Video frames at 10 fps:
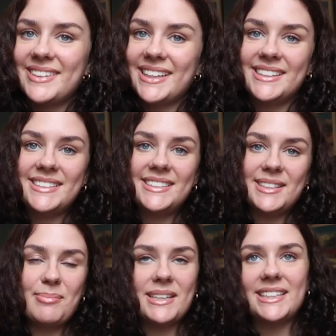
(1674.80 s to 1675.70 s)
It's
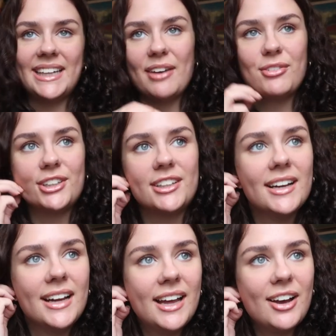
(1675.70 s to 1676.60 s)
the best thing ever.
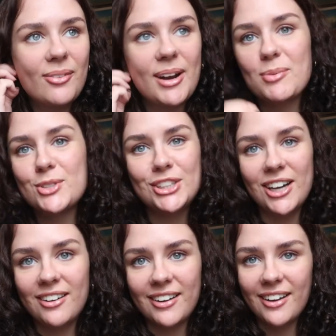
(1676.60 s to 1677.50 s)
When I was
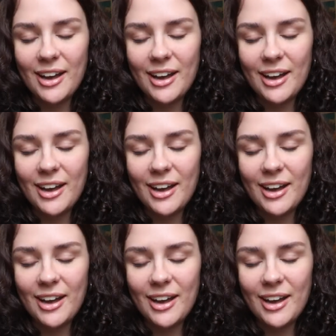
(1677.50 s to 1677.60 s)
young,